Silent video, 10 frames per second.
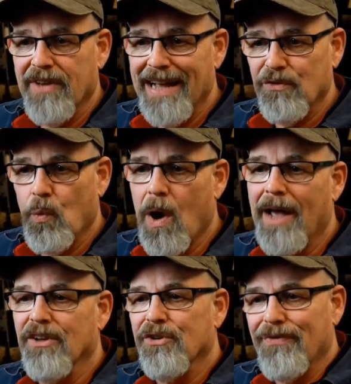That's
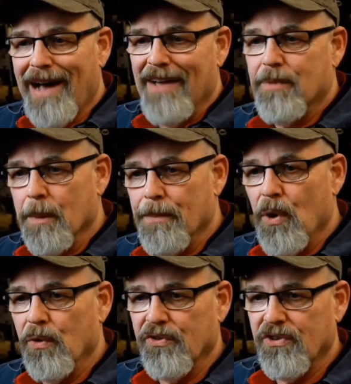why there's 5
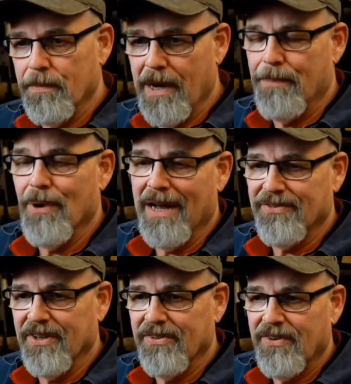components to my
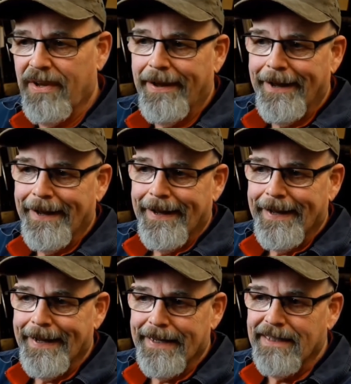process.
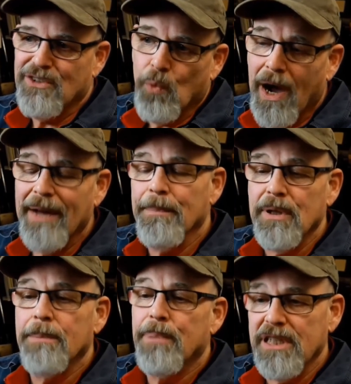And that's why I
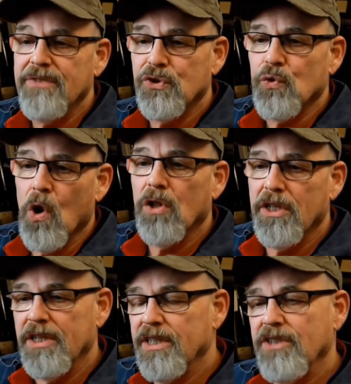believe
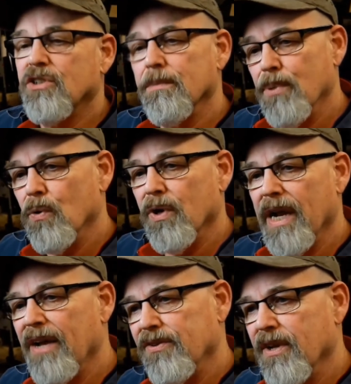strongly that each component
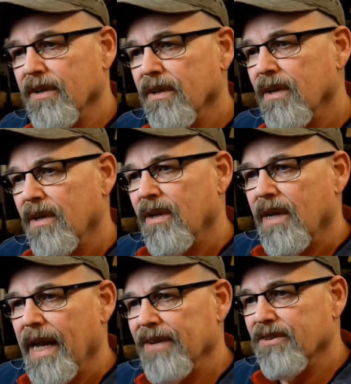has a
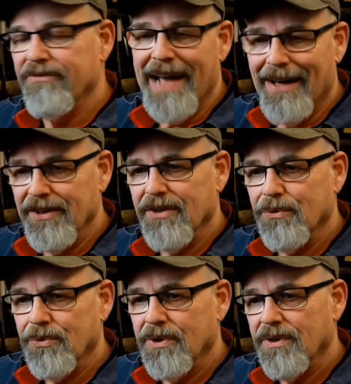
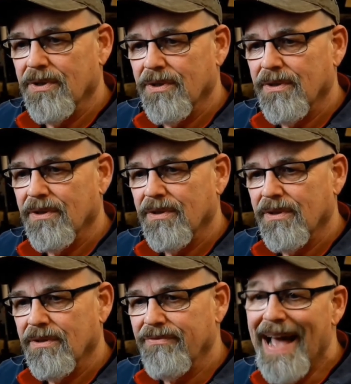valid
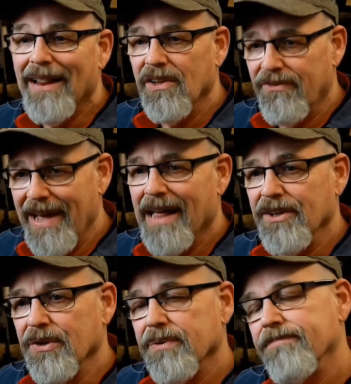
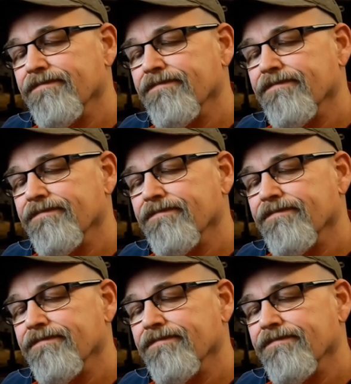value.